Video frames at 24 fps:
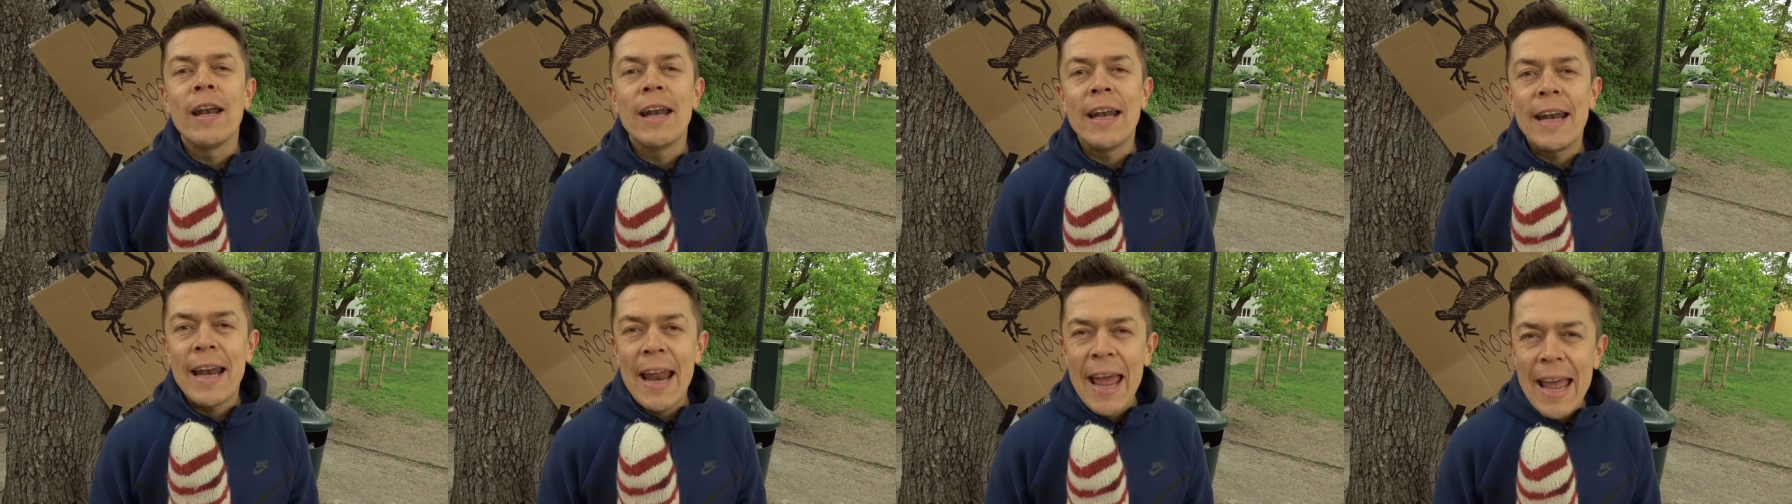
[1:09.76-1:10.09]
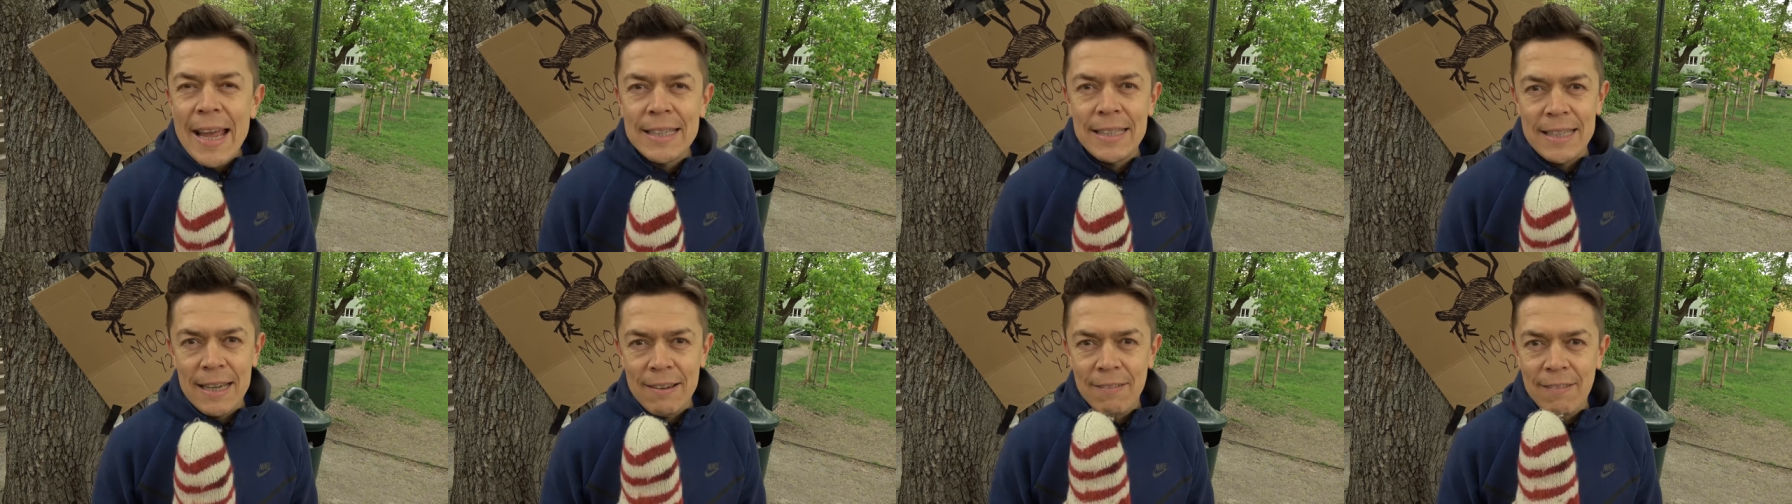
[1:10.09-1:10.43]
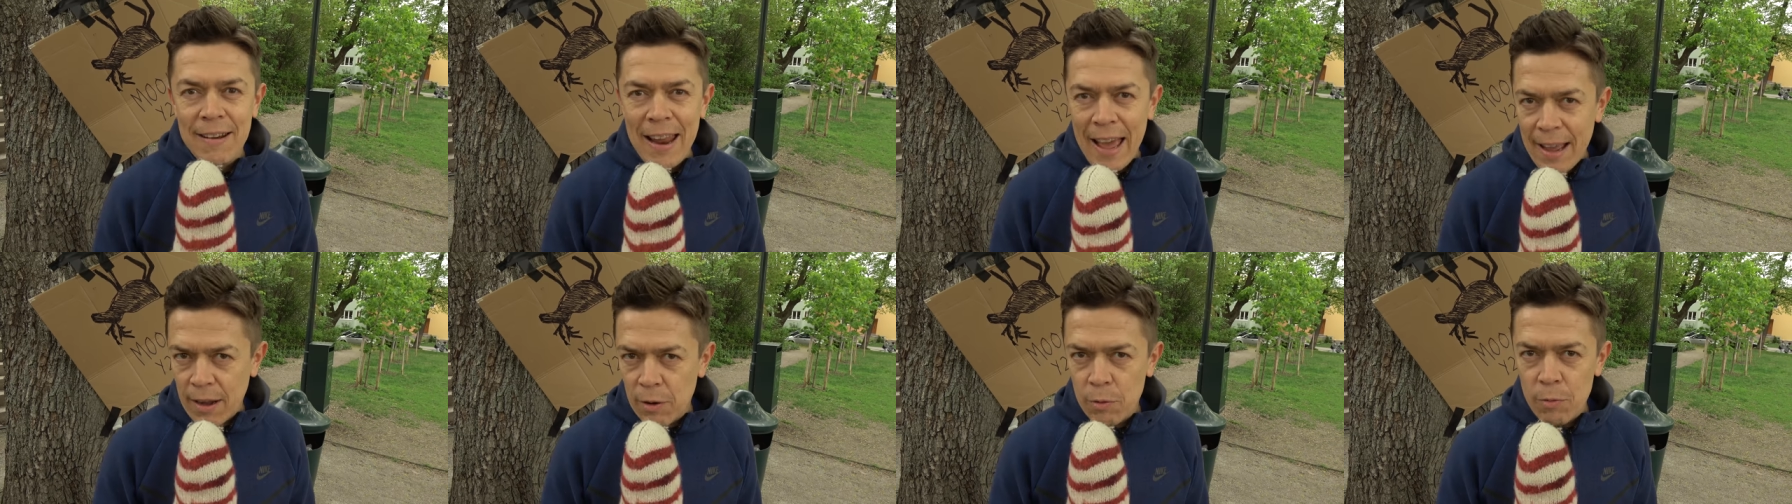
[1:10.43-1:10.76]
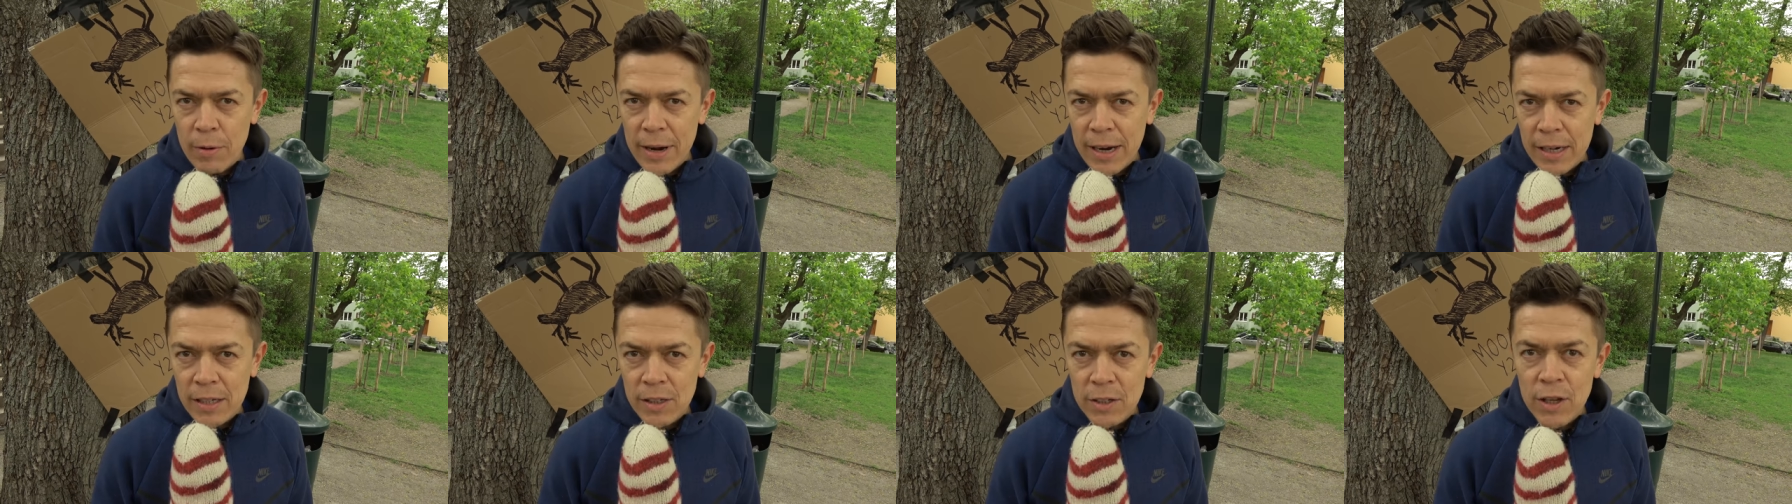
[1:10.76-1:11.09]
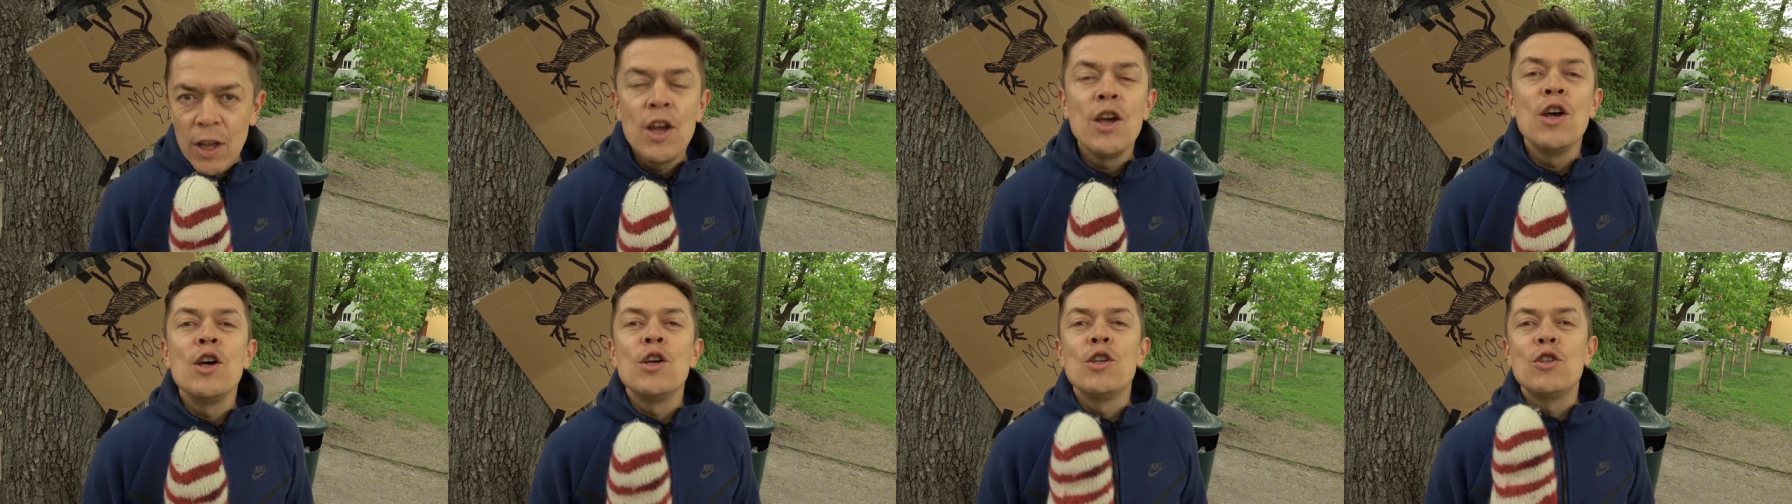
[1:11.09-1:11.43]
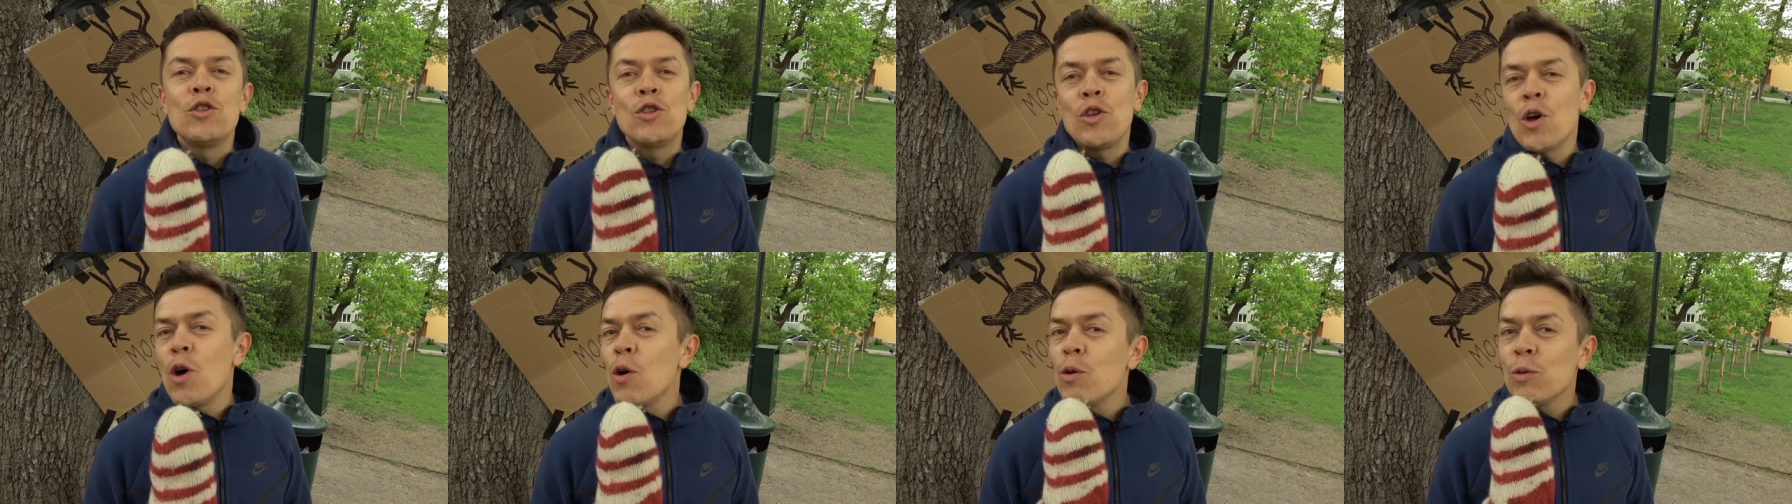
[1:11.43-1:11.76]
native language.
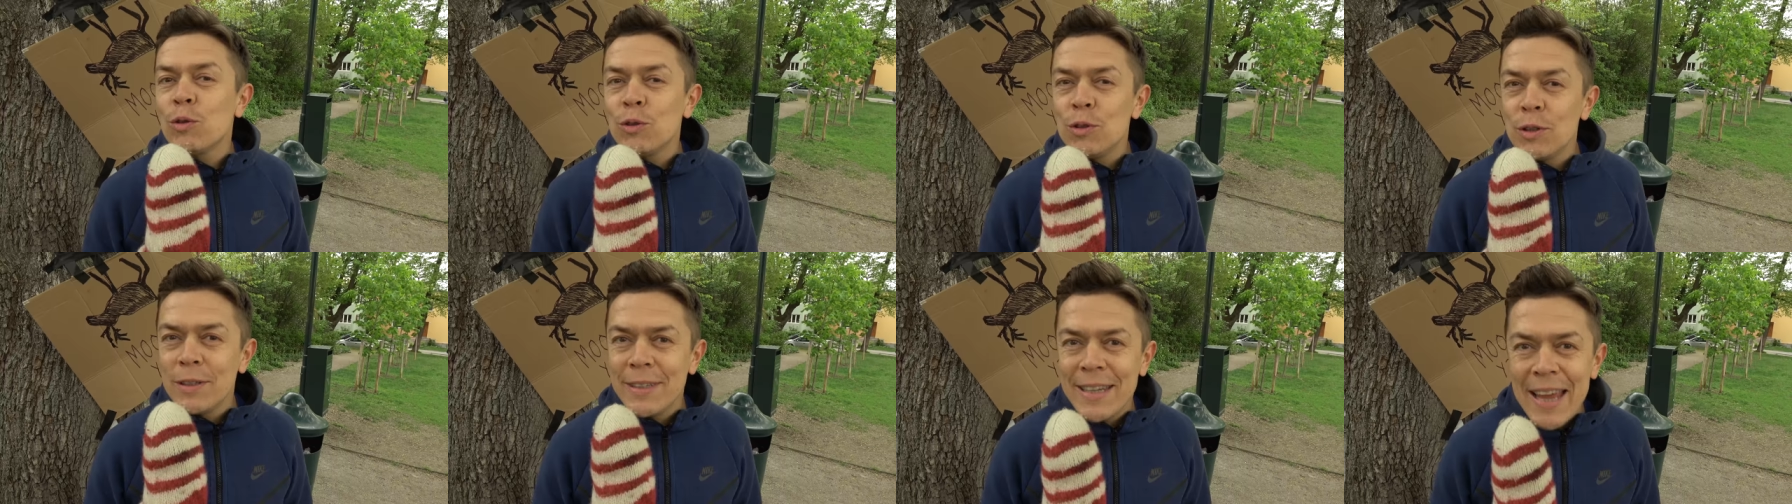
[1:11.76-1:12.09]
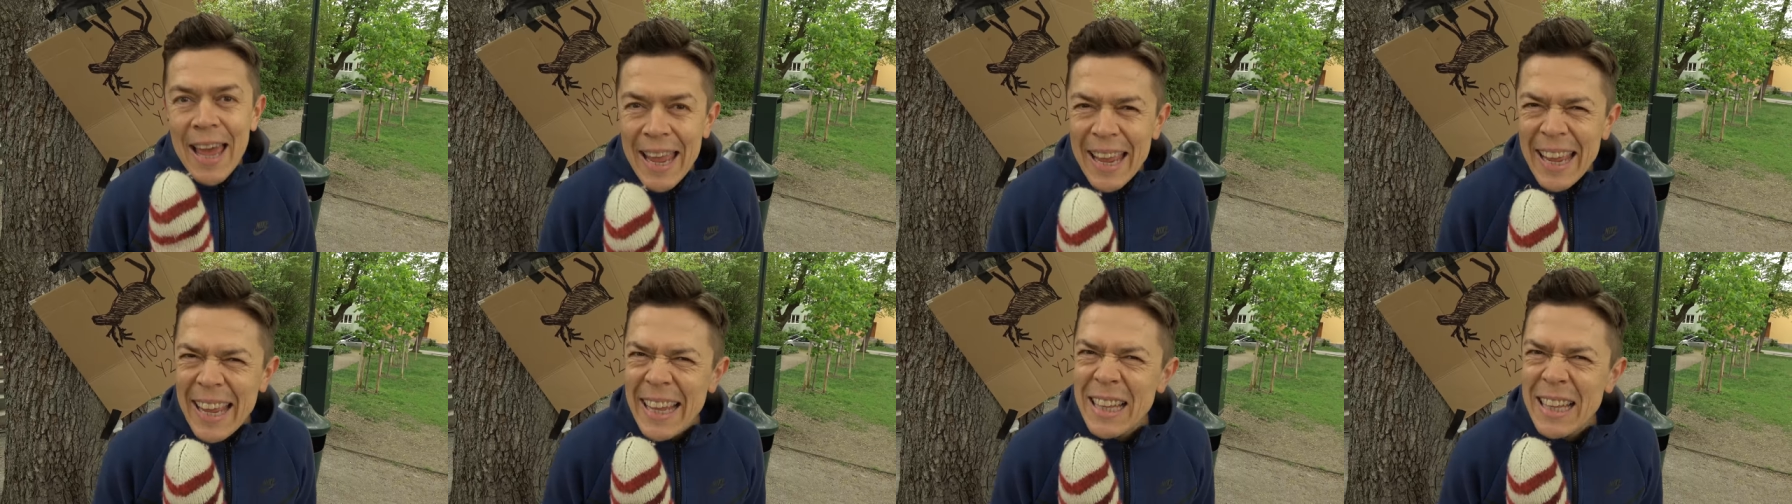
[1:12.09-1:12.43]
So today